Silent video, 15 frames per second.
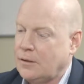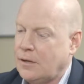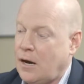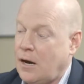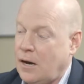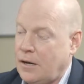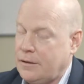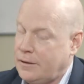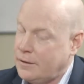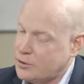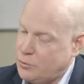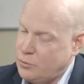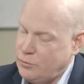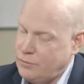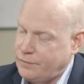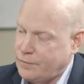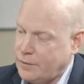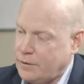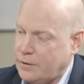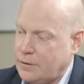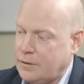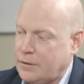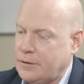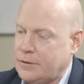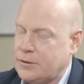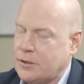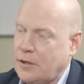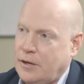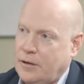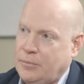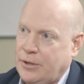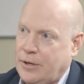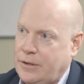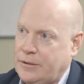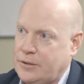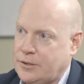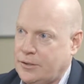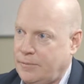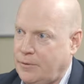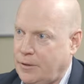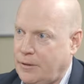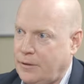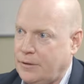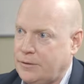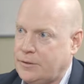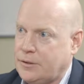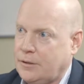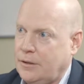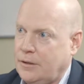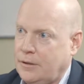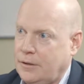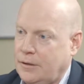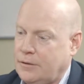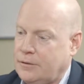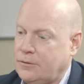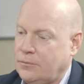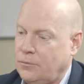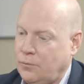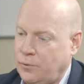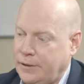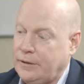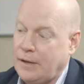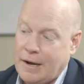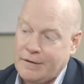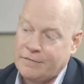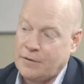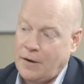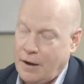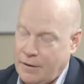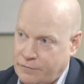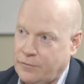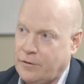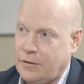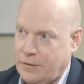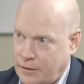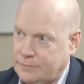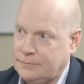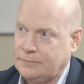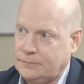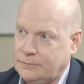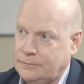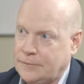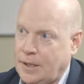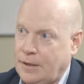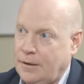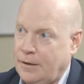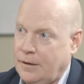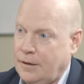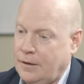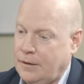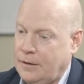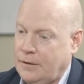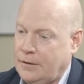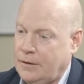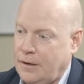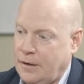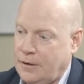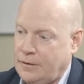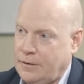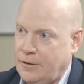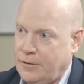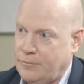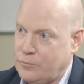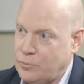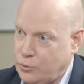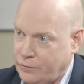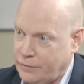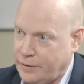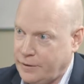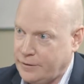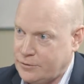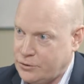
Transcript: Uh, the next move is I applied to seminaries and we left everything and ended up moving